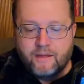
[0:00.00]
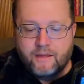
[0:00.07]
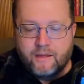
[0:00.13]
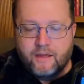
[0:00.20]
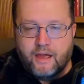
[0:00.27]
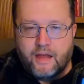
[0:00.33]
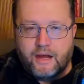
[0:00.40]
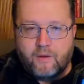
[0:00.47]

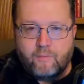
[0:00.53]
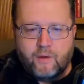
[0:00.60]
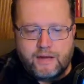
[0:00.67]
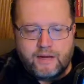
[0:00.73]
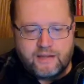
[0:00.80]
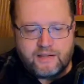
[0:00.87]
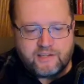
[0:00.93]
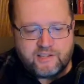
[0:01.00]
and I want to
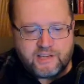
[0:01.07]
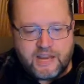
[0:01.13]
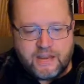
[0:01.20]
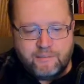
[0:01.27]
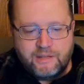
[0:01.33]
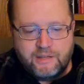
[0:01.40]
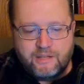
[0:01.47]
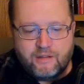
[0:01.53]

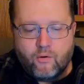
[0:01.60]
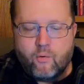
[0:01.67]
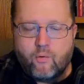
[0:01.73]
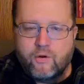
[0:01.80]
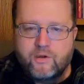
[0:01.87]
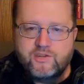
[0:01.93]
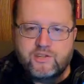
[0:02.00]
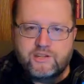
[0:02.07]
examine the
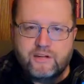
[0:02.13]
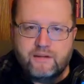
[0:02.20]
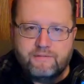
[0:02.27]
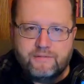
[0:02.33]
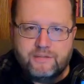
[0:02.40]
origin of